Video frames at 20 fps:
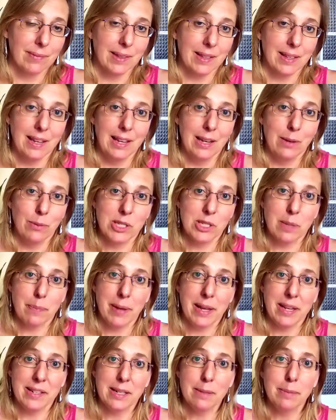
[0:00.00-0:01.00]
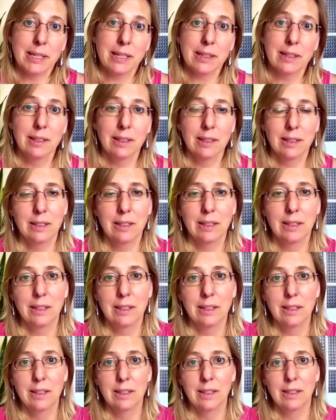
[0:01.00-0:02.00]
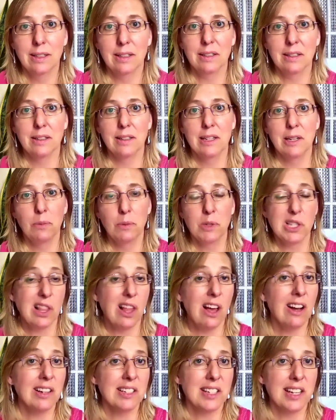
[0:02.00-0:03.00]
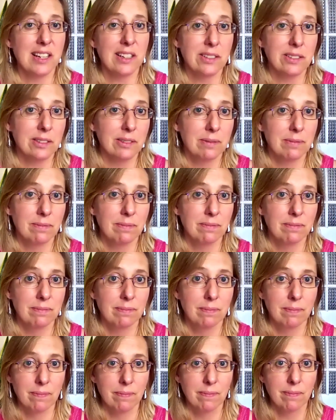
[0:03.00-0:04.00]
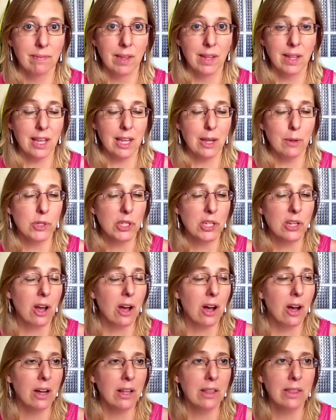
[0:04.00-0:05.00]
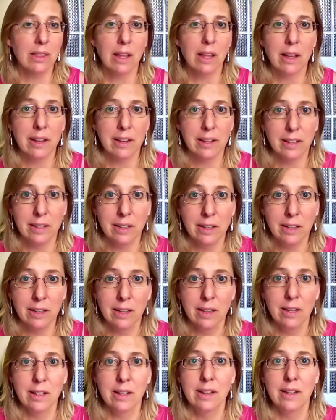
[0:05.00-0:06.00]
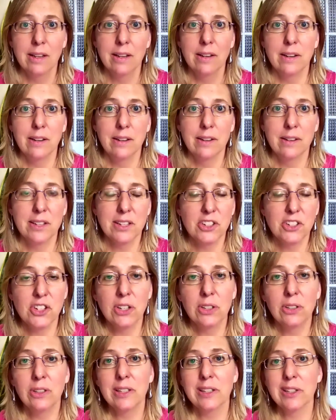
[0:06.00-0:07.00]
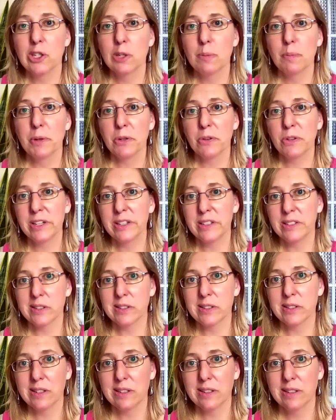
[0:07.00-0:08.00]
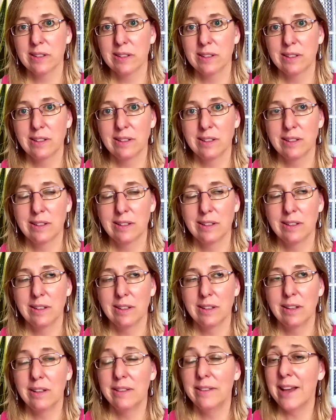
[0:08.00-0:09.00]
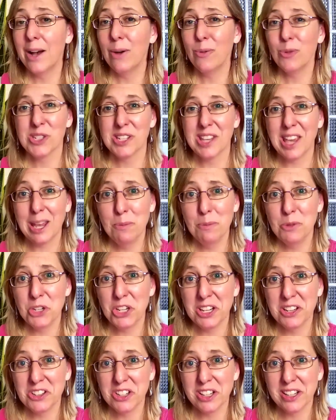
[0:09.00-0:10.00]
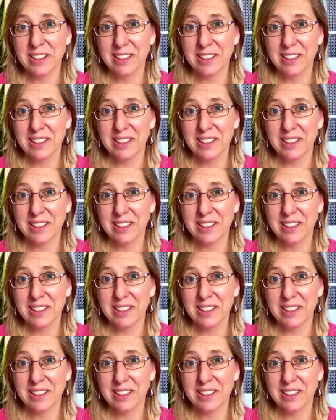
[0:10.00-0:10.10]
it was the pandemic. It was lockdown. It was an online digital experience, and that was game-changing.